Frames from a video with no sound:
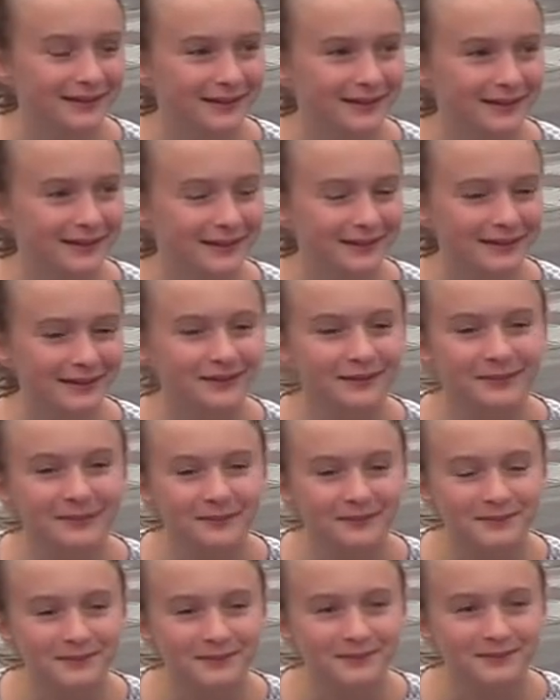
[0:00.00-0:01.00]

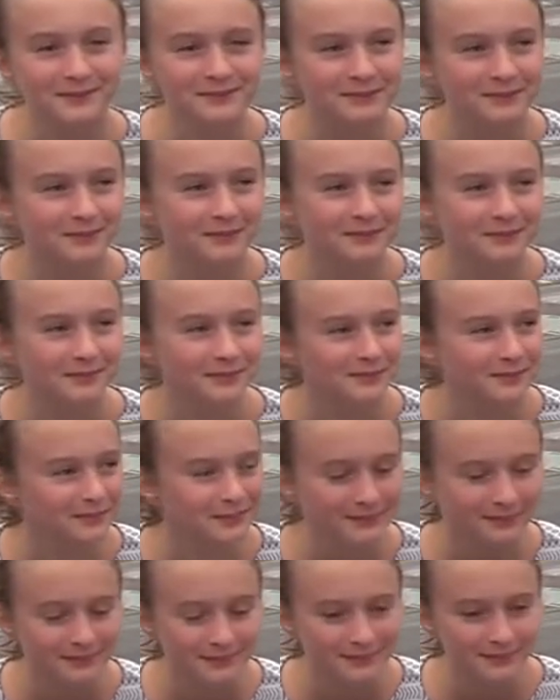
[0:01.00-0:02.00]

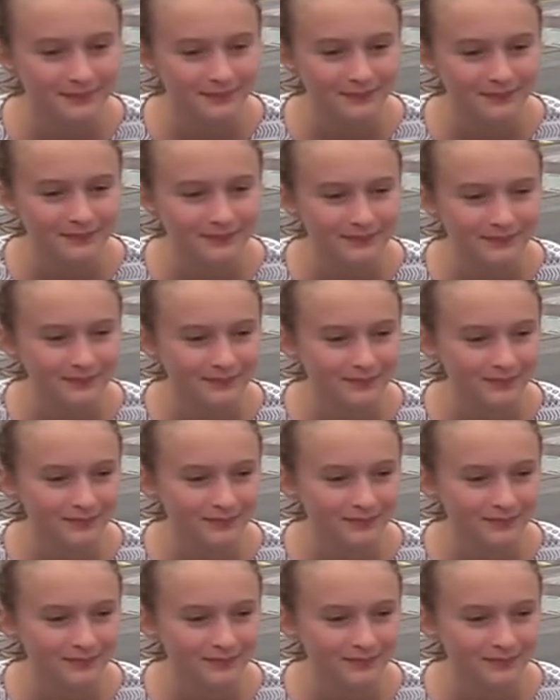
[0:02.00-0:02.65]
(silent)